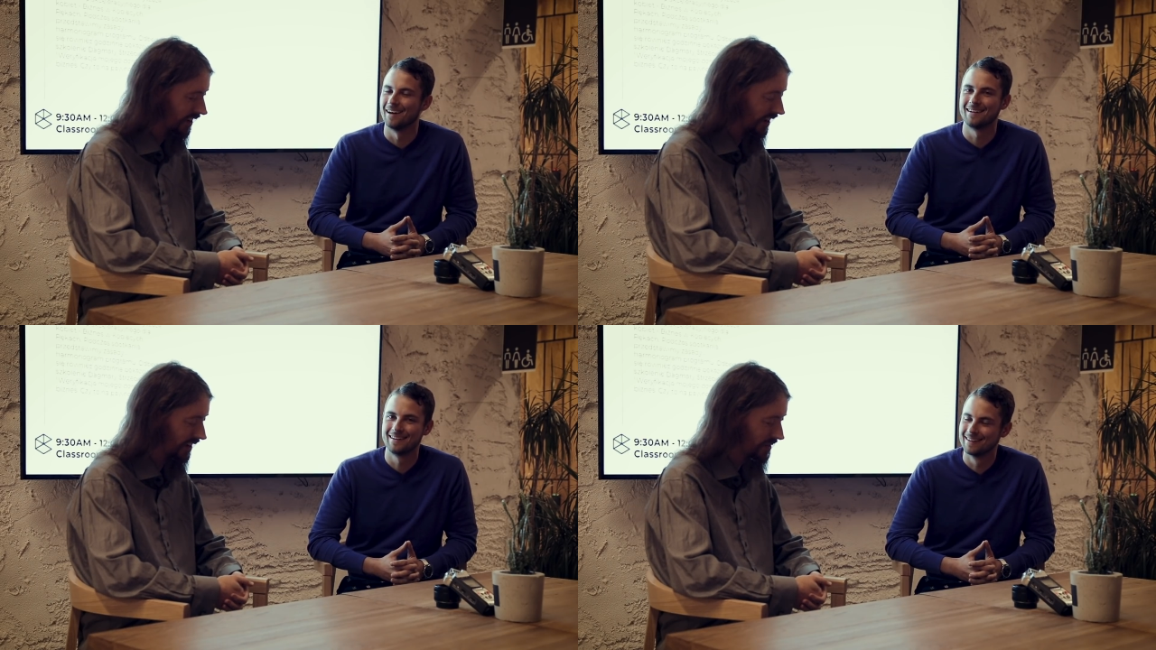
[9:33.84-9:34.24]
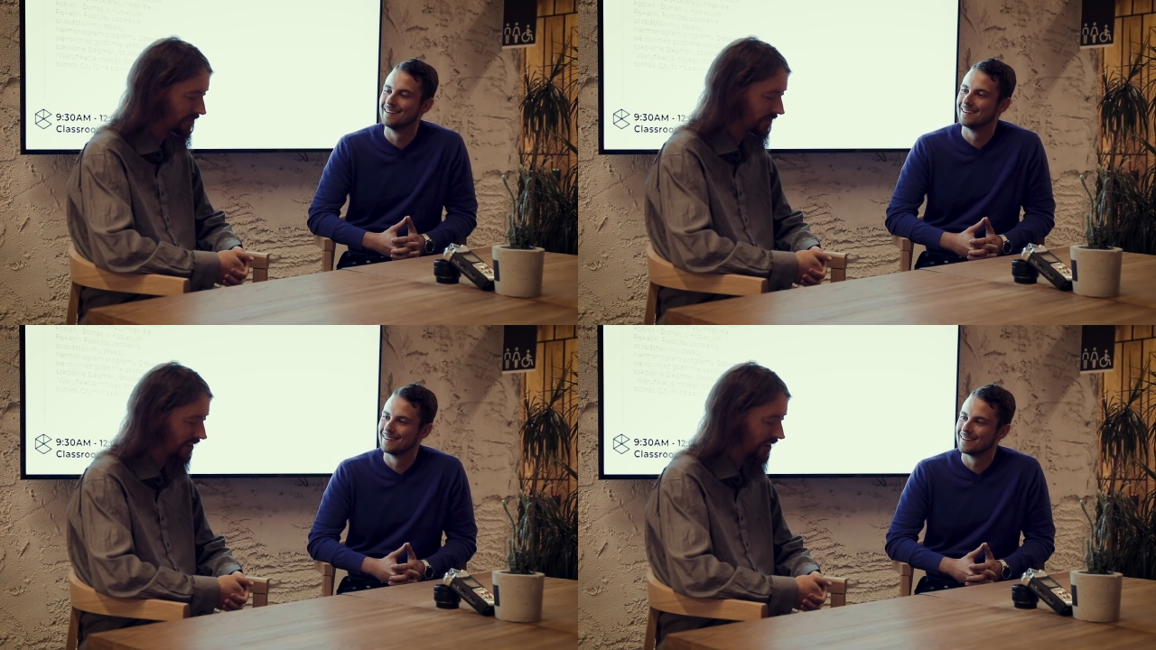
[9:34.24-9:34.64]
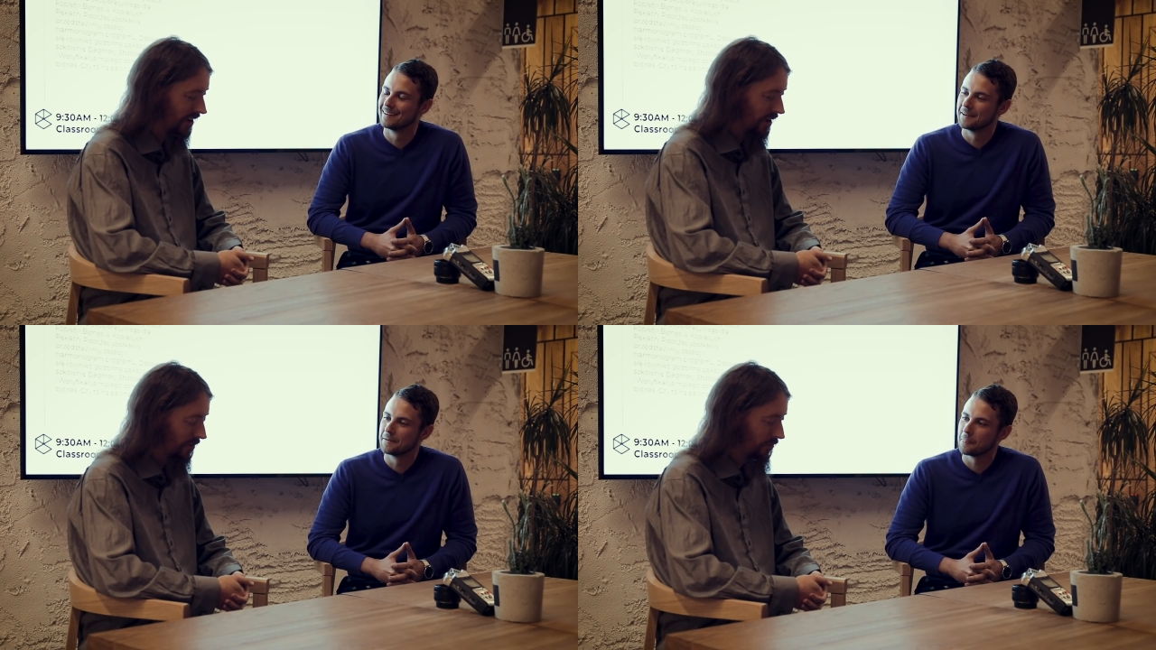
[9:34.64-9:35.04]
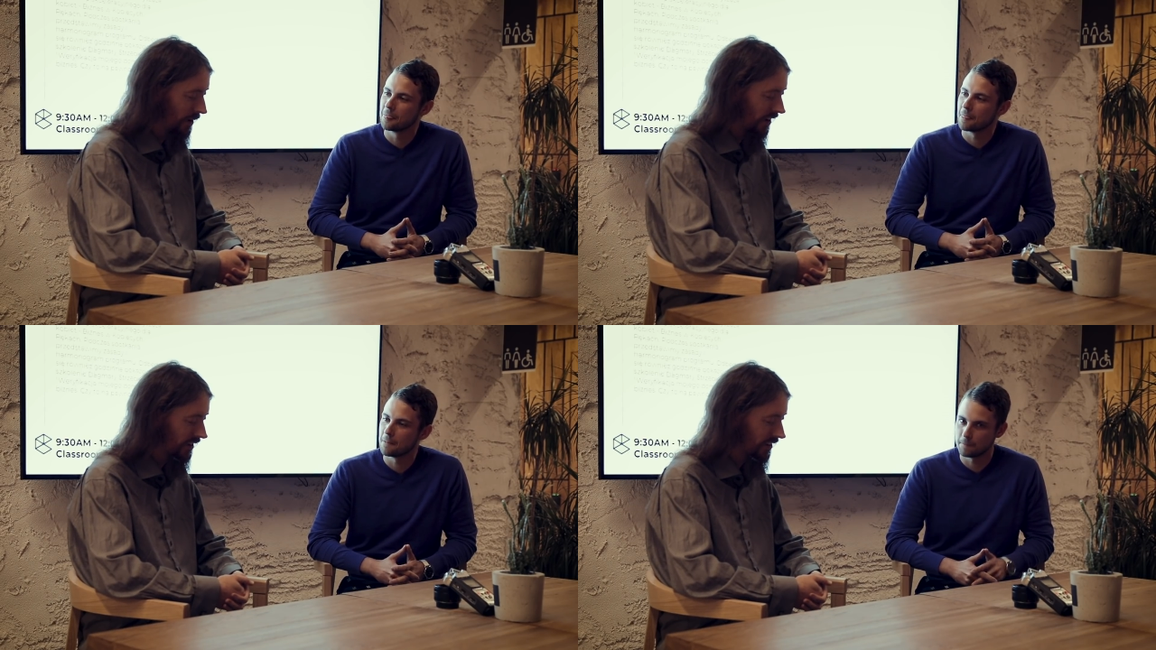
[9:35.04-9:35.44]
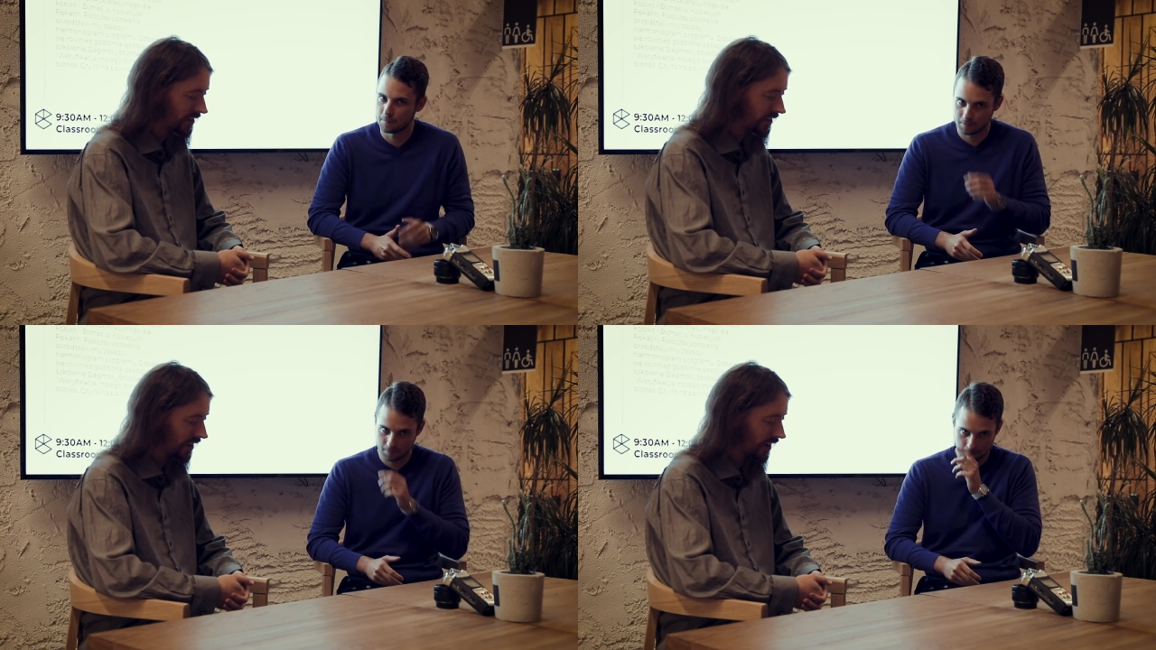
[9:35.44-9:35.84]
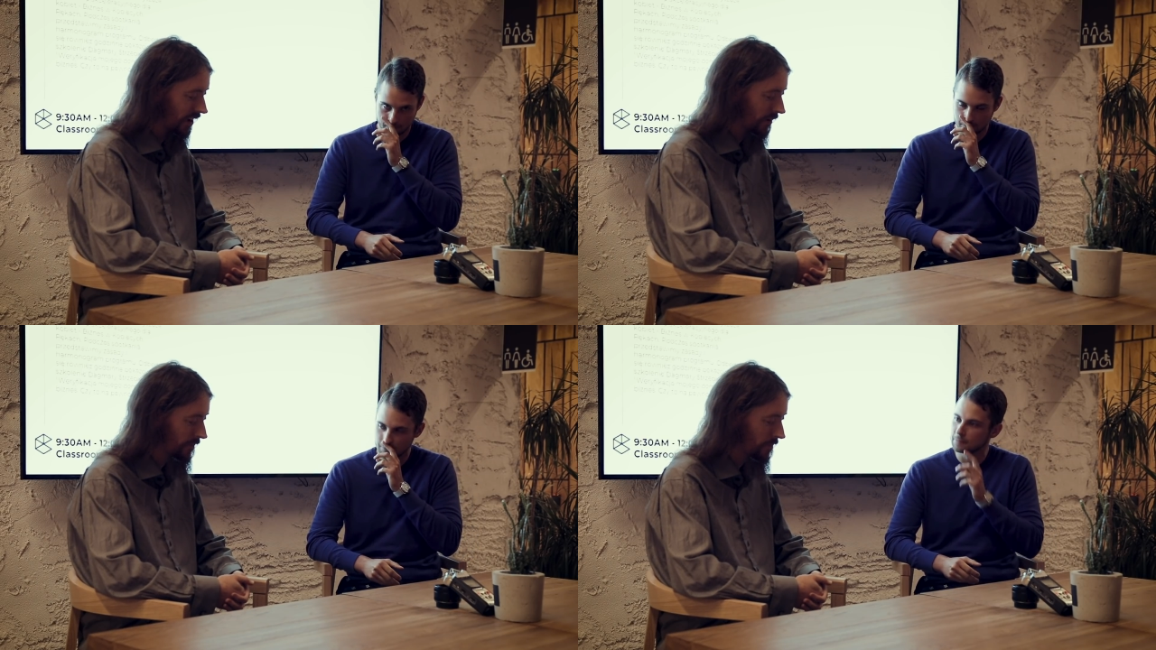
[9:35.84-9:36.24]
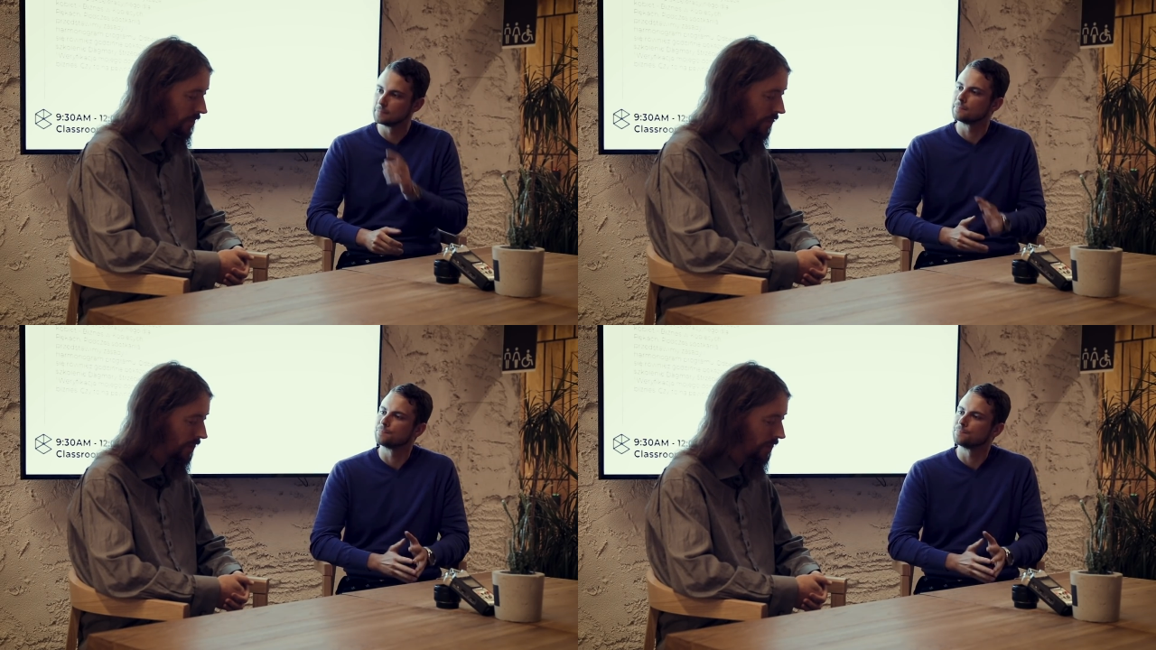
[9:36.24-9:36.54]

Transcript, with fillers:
Speaker 1: Um, but um,